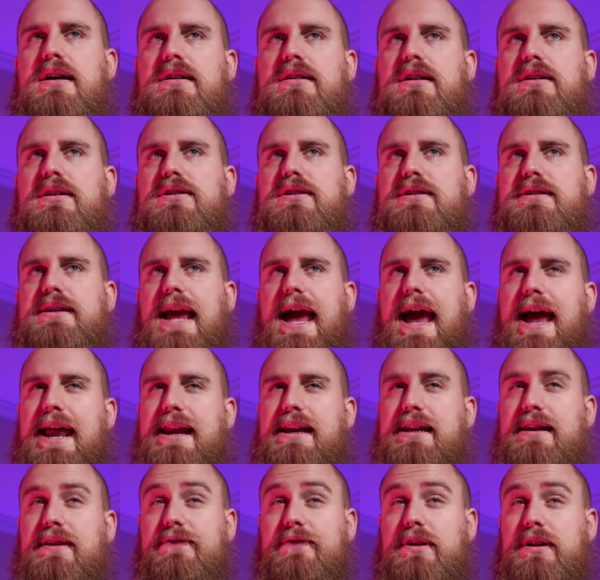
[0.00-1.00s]
to just
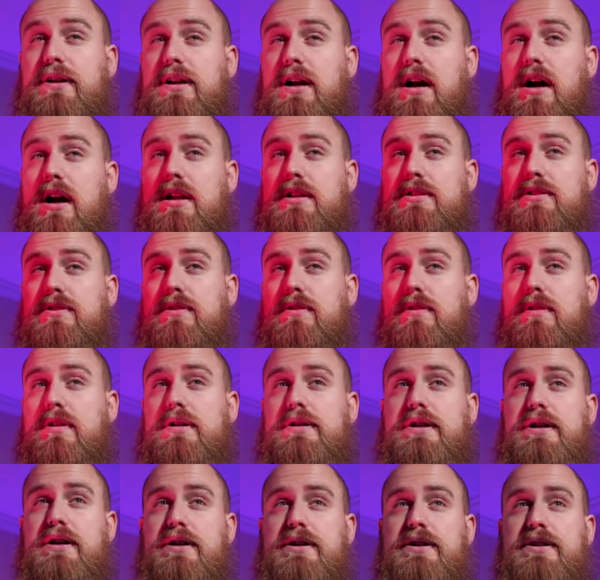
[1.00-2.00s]
add different contour
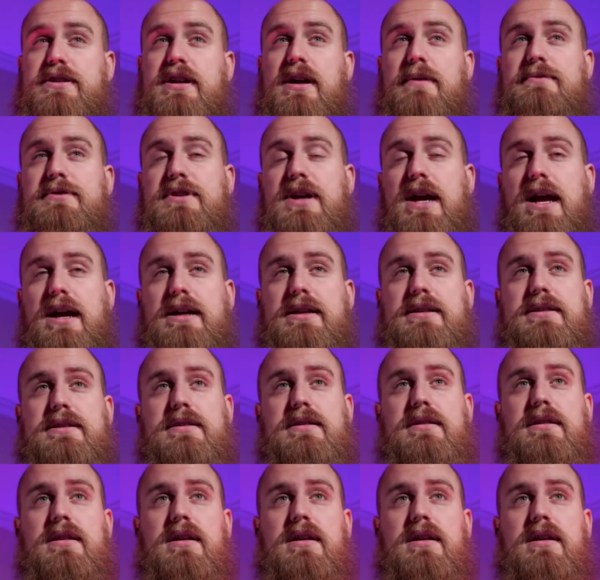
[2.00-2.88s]
to your subjects.